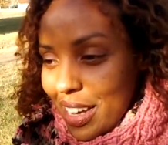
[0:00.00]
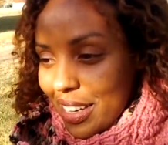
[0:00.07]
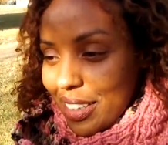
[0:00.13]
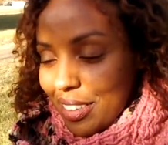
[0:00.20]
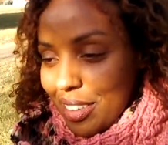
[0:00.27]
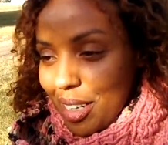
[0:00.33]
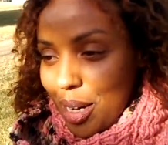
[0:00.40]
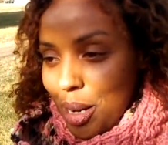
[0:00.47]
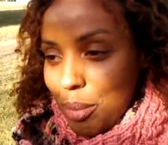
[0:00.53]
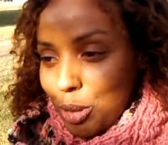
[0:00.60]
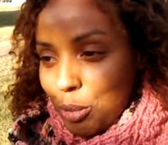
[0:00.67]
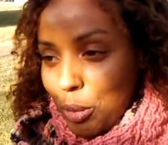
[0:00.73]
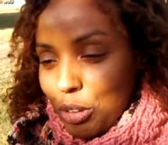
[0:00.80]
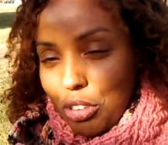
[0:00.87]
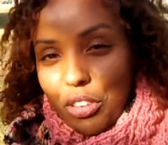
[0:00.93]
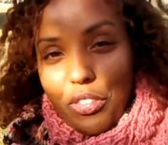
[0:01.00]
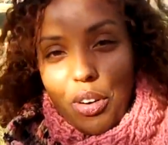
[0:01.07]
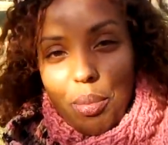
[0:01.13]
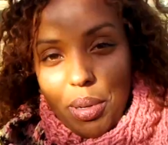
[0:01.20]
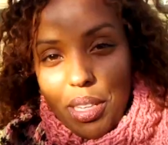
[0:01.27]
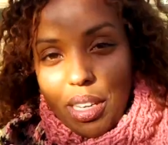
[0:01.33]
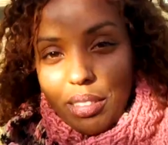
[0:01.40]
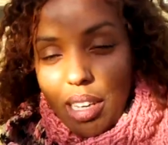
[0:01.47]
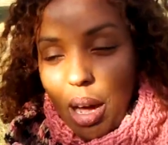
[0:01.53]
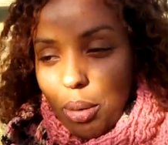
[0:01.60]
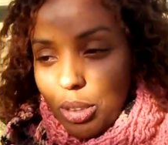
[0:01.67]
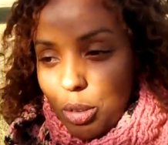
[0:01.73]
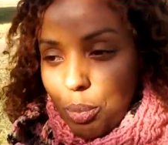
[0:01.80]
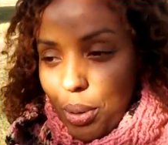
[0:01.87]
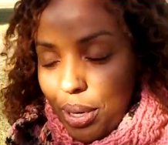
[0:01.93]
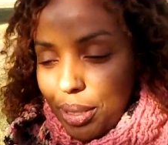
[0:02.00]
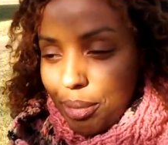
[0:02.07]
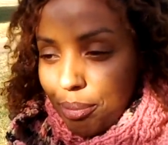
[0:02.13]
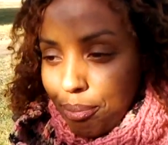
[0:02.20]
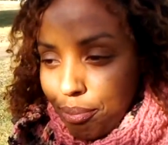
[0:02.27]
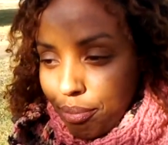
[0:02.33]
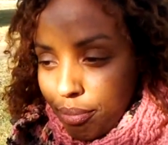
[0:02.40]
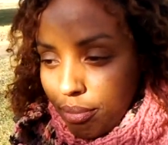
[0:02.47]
And especially for me, that's how it's been.